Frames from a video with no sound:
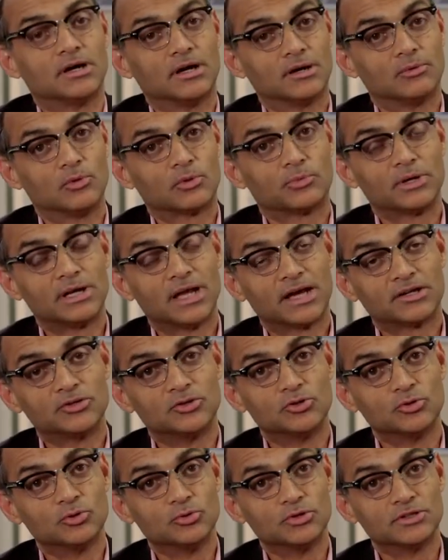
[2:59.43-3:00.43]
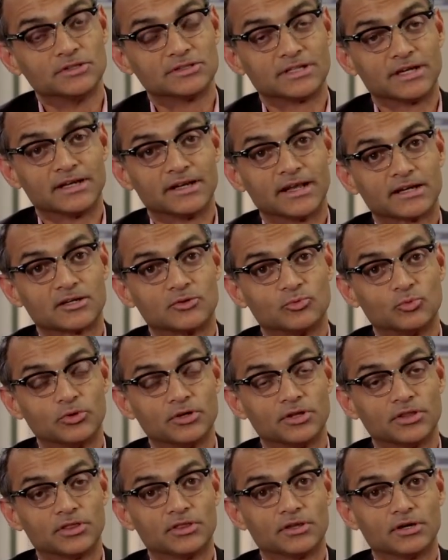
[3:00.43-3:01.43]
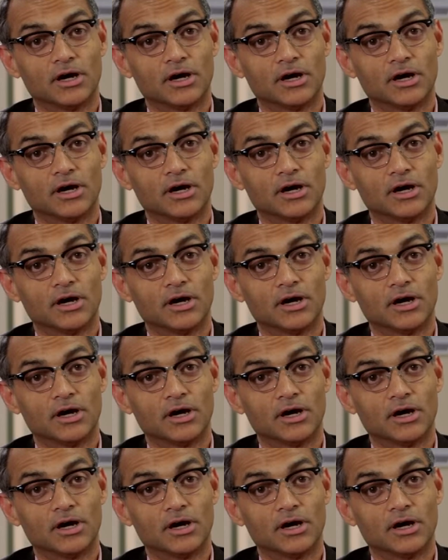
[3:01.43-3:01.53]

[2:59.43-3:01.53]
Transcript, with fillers: uh, what we'd like to do is connect with